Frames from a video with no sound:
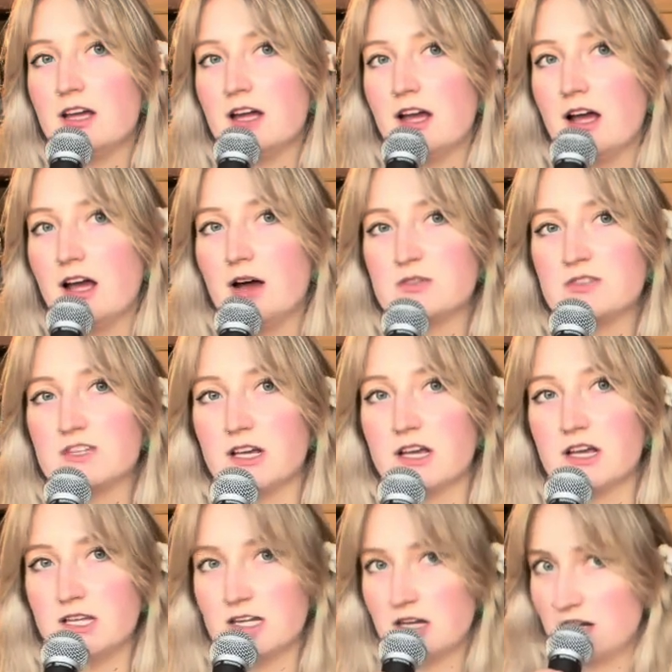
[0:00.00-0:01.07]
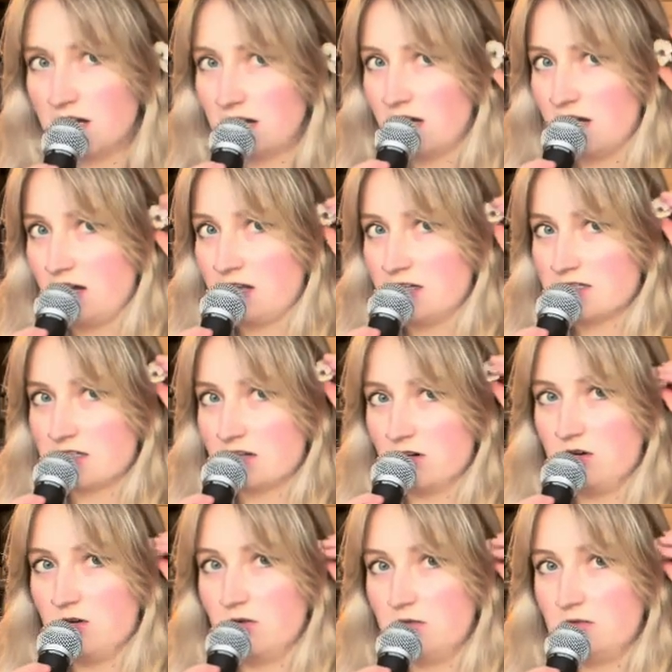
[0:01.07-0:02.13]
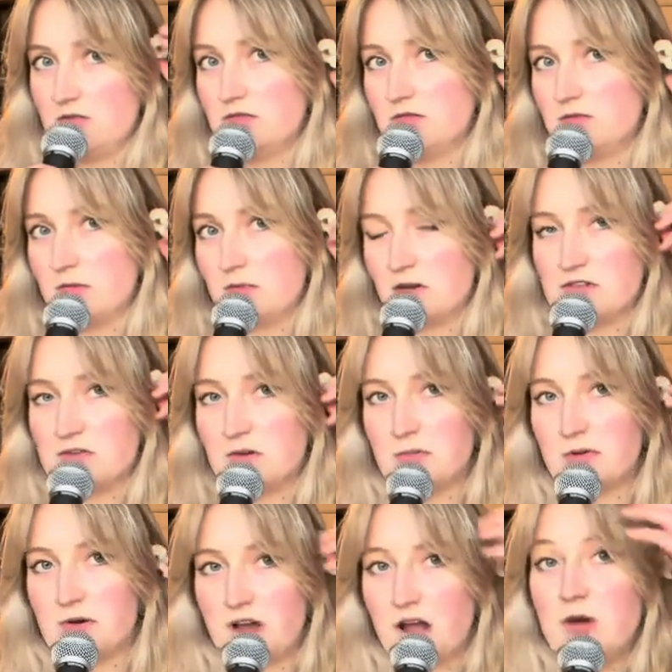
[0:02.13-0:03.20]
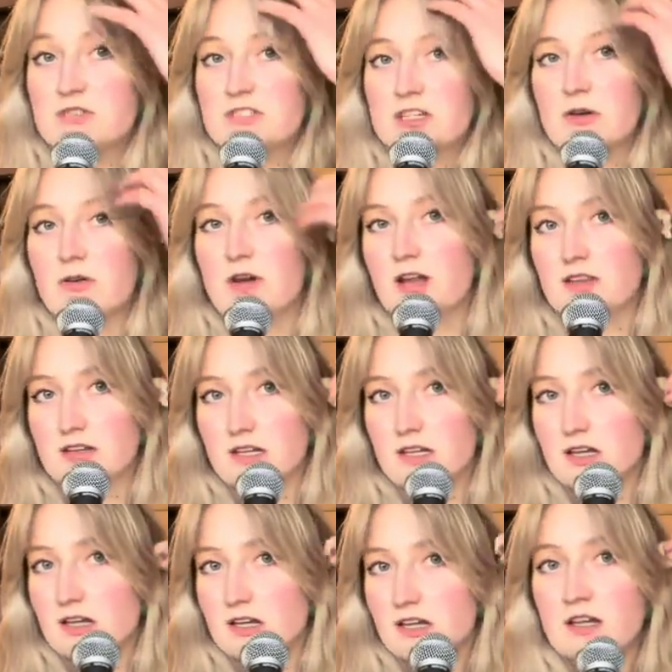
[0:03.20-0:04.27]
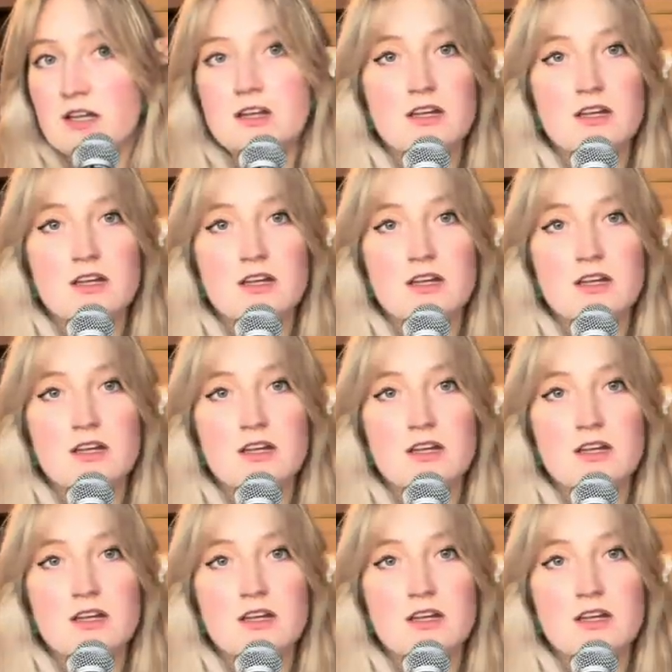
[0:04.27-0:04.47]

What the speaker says: outside. So we might as well put a countdown on the